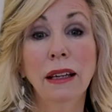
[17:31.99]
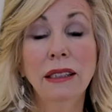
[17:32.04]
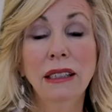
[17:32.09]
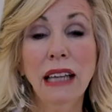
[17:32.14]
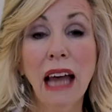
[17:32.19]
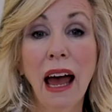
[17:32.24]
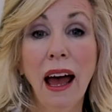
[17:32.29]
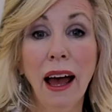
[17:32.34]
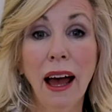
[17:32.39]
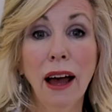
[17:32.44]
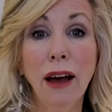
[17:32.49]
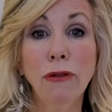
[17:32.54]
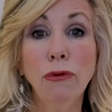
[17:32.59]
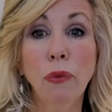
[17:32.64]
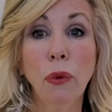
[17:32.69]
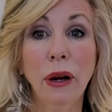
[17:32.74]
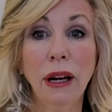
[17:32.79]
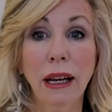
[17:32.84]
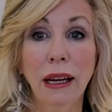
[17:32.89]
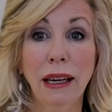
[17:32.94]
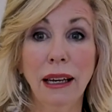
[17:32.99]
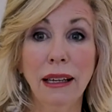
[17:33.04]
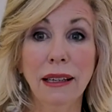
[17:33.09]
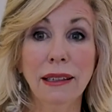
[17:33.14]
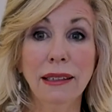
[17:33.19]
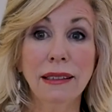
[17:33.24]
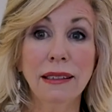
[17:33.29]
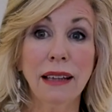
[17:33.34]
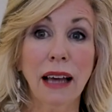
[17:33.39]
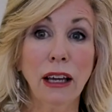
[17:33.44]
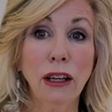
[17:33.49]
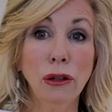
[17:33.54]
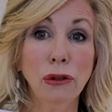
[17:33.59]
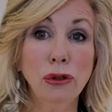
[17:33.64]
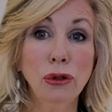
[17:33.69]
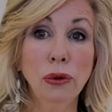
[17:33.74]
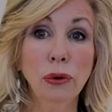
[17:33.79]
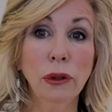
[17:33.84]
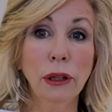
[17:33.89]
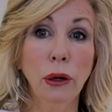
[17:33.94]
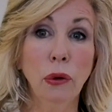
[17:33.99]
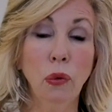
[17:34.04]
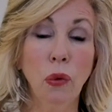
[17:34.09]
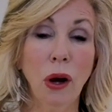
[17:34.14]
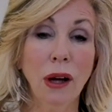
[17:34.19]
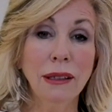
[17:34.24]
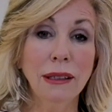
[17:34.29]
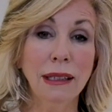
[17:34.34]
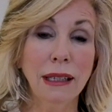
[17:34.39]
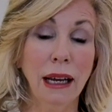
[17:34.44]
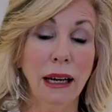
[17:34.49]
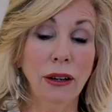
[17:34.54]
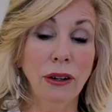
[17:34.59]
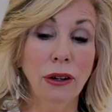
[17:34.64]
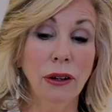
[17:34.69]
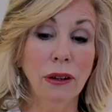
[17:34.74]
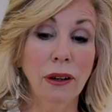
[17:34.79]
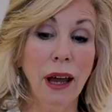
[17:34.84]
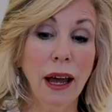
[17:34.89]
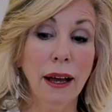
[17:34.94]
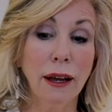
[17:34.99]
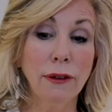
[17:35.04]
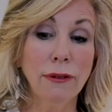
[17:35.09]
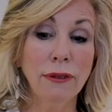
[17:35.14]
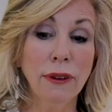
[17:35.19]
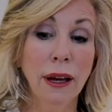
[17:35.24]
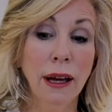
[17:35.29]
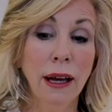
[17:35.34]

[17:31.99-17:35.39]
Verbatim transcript: to have what it is that you truly want in your life.